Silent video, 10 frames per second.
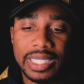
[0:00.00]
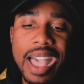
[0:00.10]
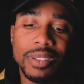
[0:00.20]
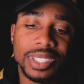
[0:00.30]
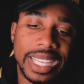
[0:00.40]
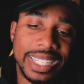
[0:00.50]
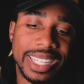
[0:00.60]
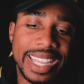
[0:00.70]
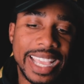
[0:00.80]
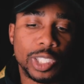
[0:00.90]
I'll say the
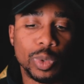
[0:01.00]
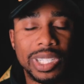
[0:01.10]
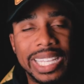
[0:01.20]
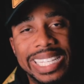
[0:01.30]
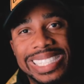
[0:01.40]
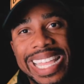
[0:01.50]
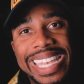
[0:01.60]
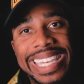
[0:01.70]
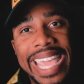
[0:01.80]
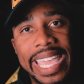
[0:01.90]
next one is
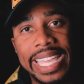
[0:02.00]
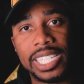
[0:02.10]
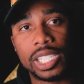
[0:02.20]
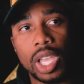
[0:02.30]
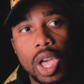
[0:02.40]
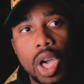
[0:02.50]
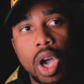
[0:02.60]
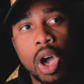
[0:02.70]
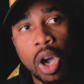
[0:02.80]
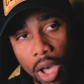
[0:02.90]
days
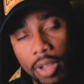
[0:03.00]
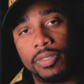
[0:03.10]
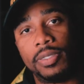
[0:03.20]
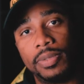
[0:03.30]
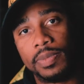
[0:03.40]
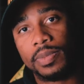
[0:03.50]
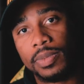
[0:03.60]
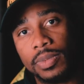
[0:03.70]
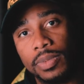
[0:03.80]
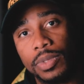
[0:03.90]
off.
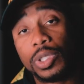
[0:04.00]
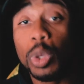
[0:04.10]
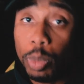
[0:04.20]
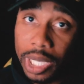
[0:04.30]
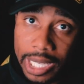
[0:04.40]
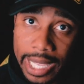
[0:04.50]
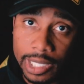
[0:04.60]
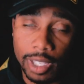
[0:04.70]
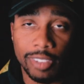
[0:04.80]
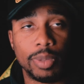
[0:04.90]
Too many
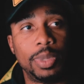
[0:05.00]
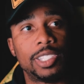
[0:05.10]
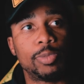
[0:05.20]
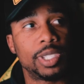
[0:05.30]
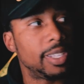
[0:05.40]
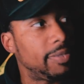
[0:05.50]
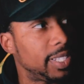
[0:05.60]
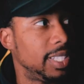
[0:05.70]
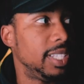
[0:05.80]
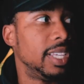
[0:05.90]
days off to be
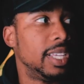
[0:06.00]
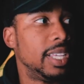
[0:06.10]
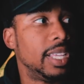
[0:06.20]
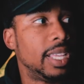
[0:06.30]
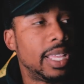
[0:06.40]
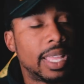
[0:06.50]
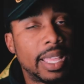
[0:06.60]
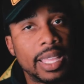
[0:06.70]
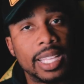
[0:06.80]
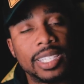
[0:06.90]
specifically.
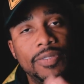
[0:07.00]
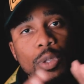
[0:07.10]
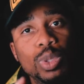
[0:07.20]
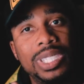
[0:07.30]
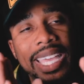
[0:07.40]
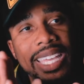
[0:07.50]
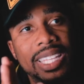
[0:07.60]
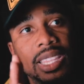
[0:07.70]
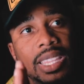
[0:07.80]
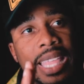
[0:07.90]
Because if you
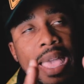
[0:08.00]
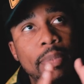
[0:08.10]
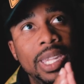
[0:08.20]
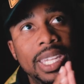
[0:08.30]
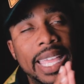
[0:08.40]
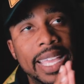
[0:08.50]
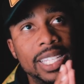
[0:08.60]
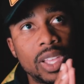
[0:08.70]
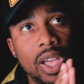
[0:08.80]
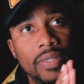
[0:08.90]
take that many
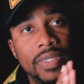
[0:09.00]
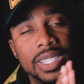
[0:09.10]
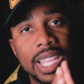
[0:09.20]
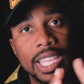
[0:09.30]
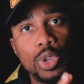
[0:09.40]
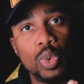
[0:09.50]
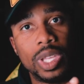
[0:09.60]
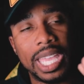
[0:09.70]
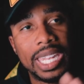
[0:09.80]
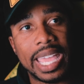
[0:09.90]
days off, it's like you would
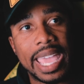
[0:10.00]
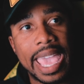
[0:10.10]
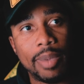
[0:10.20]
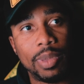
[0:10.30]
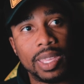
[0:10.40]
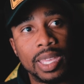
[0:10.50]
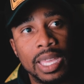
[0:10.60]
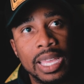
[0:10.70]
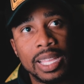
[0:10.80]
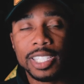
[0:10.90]
get in a habit.
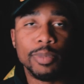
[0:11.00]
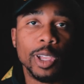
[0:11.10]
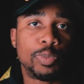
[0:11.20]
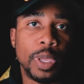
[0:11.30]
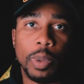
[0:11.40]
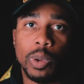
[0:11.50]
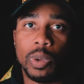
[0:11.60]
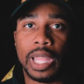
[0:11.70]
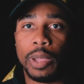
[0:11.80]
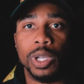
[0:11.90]
Because most people,
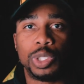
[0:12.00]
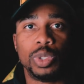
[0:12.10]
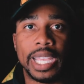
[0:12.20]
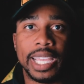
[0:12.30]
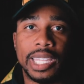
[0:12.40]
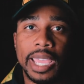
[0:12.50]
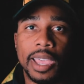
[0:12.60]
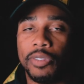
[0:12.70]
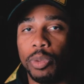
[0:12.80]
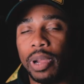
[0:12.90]
like once you take a day
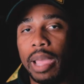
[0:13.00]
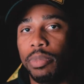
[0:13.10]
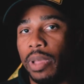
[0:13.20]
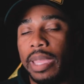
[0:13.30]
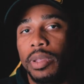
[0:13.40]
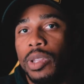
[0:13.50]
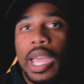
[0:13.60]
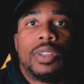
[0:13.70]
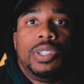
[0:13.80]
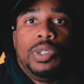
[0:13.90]
off, you're not going
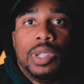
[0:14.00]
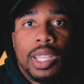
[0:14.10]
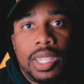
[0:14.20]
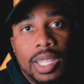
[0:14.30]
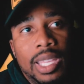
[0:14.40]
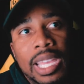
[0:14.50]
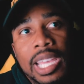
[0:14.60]
to do nothing.